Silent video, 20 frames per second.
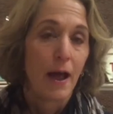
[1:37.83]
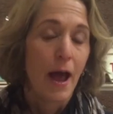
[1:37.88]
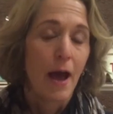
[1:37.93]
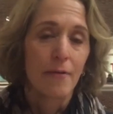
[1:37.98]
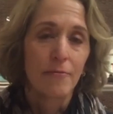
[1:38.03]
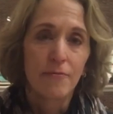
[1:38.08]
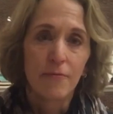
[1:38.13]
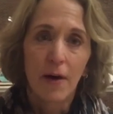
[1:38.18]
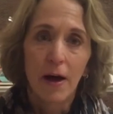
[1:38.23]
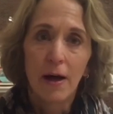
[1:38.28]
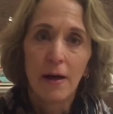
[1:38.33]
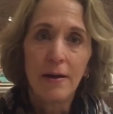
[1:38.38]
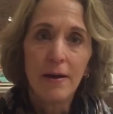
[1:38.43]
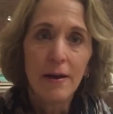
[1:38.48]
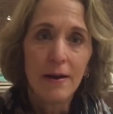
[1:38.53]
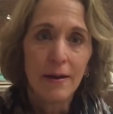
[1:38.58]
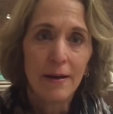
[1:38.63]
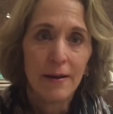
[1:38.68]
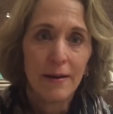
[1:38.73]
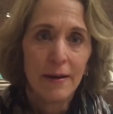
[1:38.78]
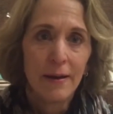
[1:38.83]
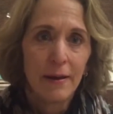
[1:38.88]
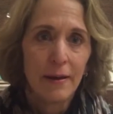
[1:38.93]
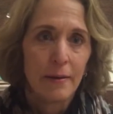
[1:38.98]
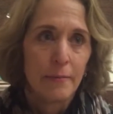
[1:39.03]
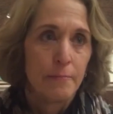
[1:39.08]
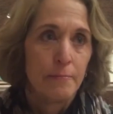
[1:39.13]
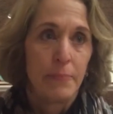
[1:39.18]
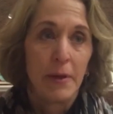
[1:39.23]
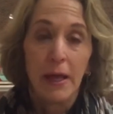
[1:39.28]
Have fun,
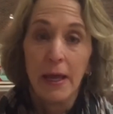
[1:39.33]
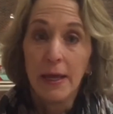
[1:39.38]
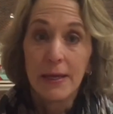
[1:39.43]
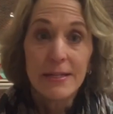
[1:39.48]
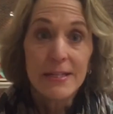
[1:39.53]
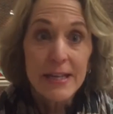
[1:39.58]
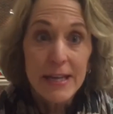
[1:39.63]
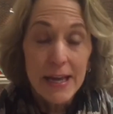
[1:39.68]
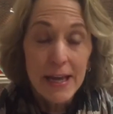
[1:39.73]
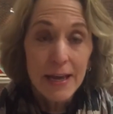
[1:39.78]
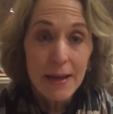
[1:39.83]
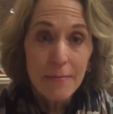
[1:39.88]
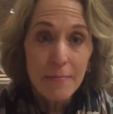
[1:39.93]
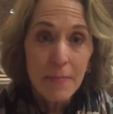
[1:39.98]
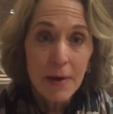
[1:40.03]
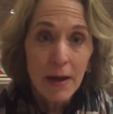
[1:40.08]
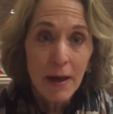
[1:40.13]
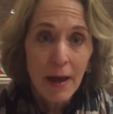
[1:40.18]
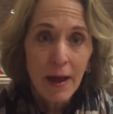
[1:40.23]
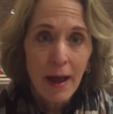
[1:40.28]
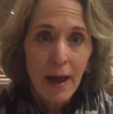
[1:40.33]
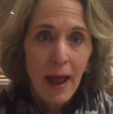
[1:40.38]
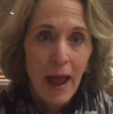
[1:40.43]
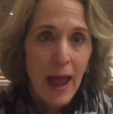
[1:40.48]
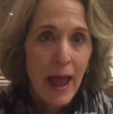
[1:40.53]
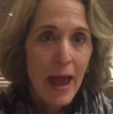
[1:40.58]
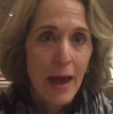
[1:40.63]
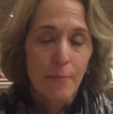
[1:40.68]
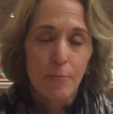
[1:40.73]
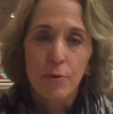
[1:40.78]
be a team,
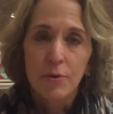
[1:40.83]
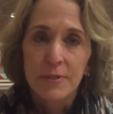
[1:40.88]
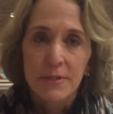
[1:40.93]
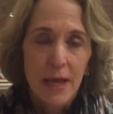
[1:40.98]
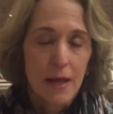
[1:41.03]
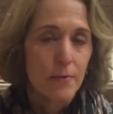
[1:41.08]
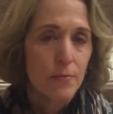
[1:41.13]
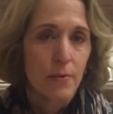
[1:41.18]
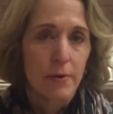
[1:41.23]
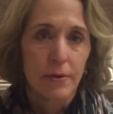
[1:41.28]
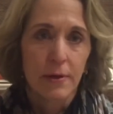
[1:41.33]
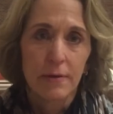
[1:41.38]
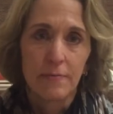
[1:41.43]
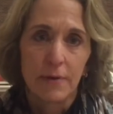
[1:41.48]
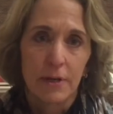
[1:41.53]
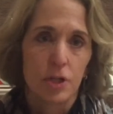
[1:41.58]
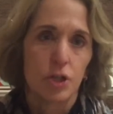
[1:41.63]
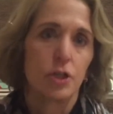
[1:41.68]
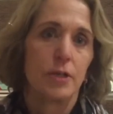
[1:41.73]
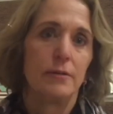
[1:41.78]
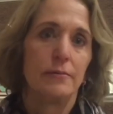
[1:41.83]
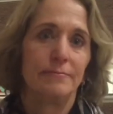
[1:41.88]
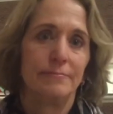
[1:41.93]
and present with conviction.